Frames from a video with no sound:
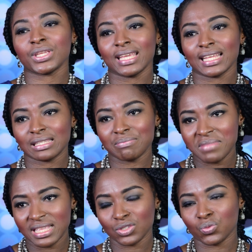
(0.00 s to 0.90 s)
get to
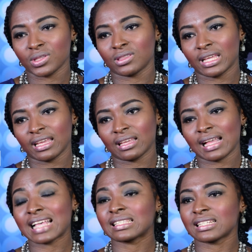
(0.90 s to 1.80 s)
meet with the
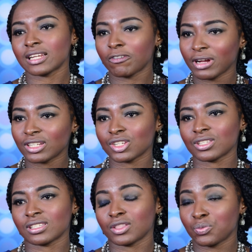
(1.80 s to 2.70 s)
casting directors
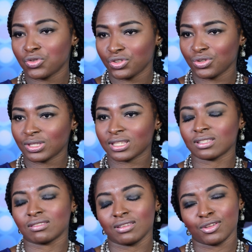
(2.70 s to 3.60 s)
and the
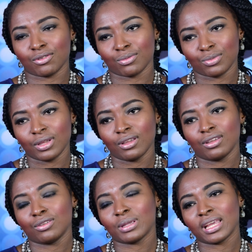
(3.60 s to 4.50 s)
producers, you know,
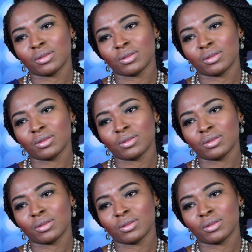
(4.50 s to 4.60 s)
you get a